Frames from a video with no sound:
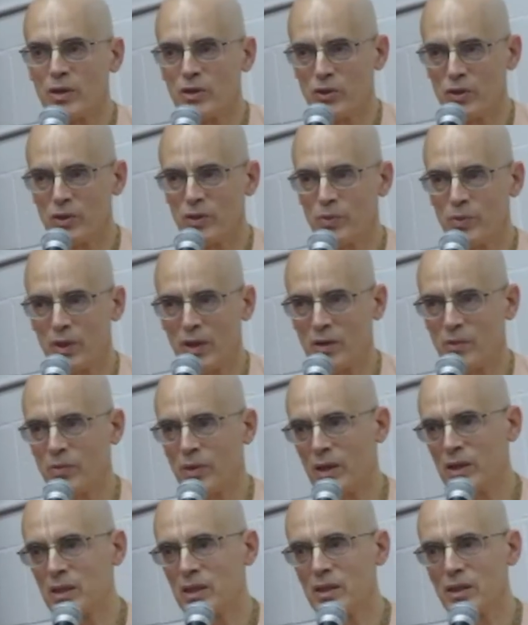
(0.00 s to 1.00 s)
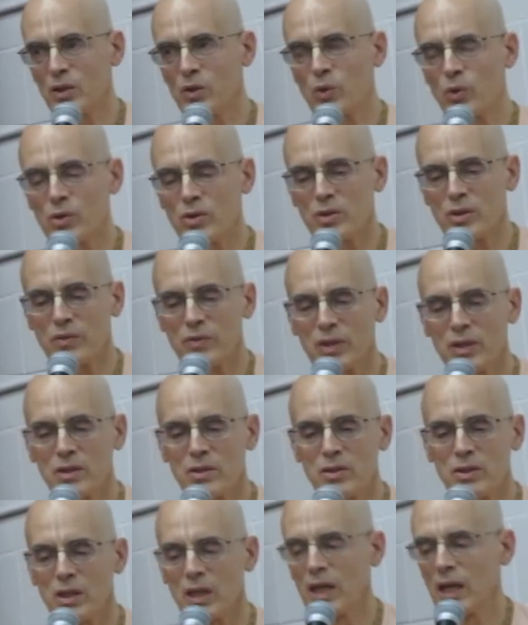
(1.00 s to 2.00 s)
by Srila Prabhupada in the course of
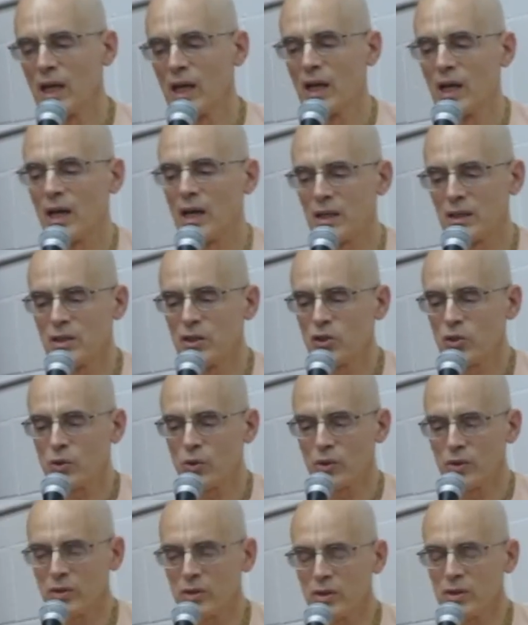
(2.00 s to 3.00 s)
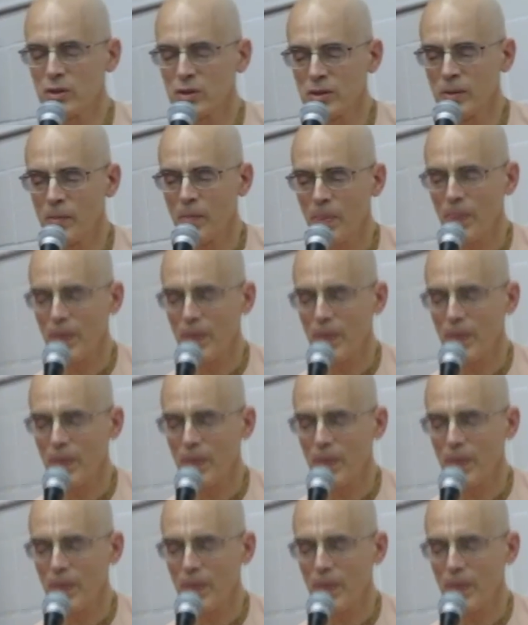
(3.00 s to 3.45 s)
his discourses.